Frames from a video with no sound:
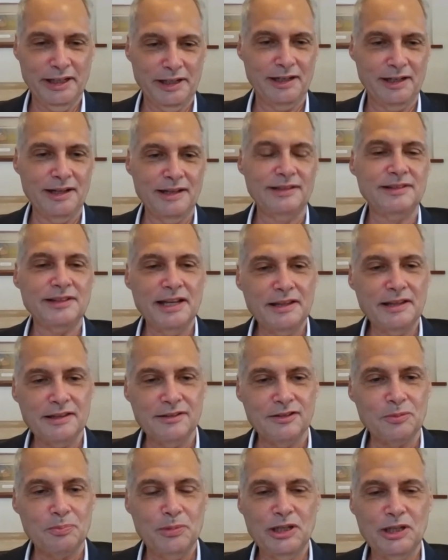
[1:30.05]
And I say
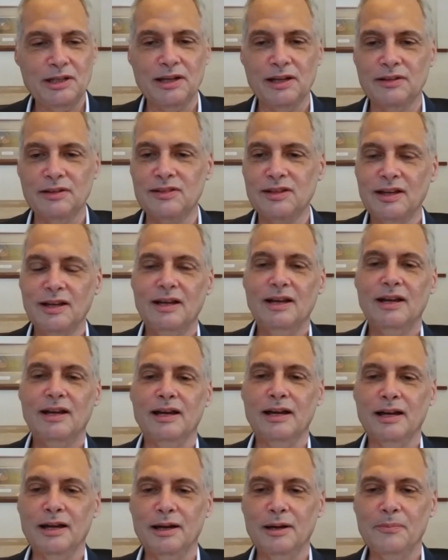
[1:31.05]
this because
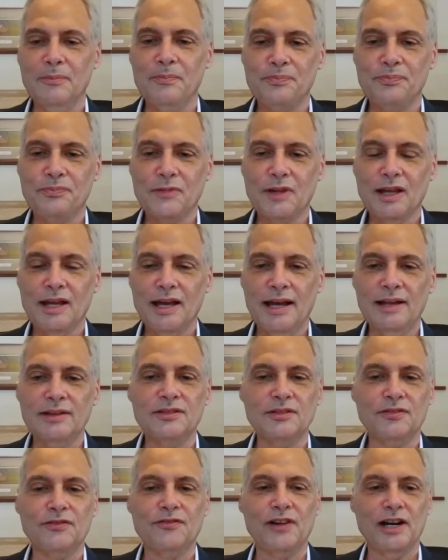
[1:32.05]
um, as a
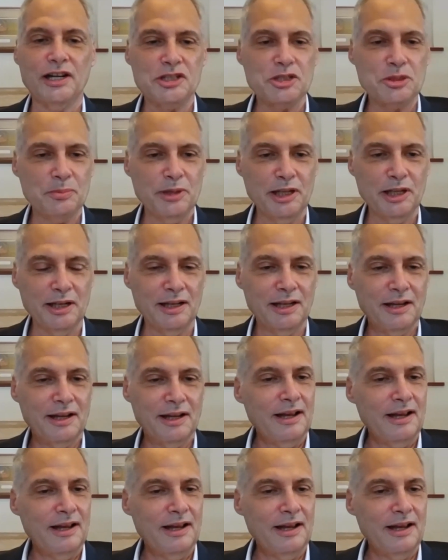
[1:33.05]
freshman,